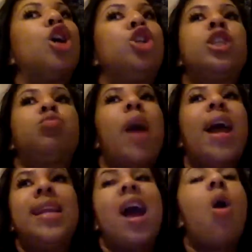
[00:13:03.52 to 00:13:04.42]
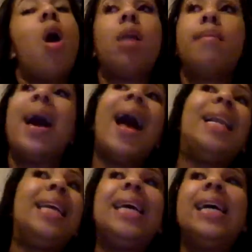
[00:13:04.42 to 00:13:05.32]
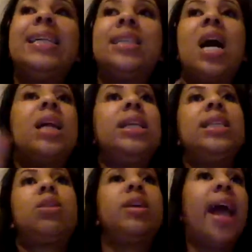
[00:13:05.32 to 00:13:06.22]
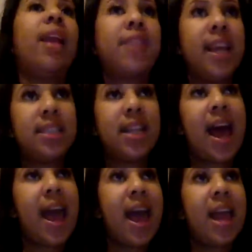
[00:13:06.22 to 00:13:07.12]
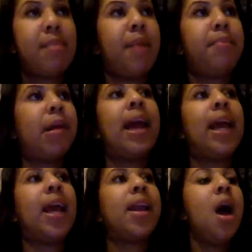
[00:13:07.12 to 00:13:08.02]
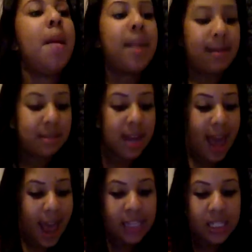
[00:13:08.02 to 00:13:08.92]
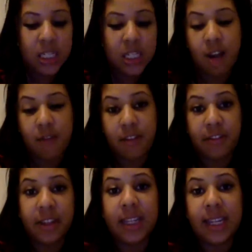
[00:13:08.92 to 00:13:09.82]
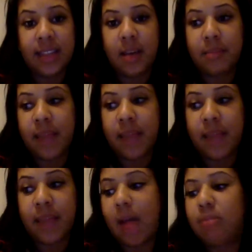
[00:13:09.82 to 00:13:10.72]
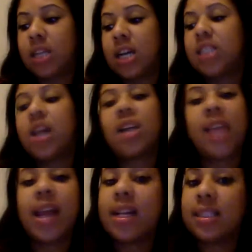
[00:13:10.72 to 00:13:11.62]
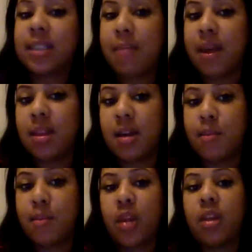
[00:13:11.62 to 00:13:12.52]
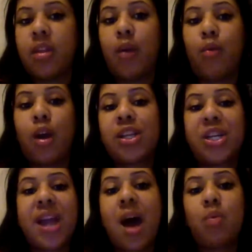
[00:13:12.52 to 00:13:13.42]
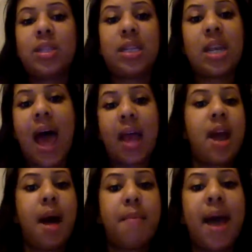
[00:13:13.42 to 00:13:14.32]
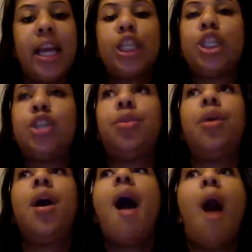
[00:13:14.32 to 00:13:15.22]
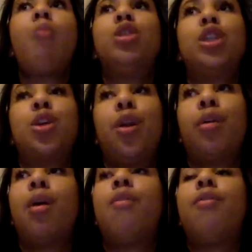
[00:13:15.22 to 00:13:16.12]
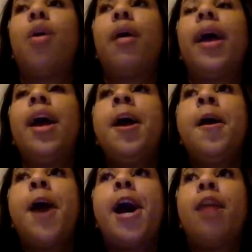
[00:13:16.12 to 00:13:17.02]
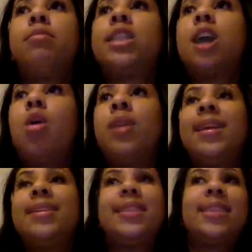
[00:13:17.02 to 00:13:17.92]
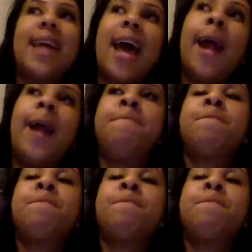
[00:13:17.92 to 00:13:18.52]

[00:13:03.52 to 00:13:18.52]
just write down all of my ideas and all these creative things that I had in my brain, but I was going to actually start fulfilling them. Like I was going to start taking a stab at them. Whether they worked or not was not not my issue. I was just going to go for it. Um, so, needless to say,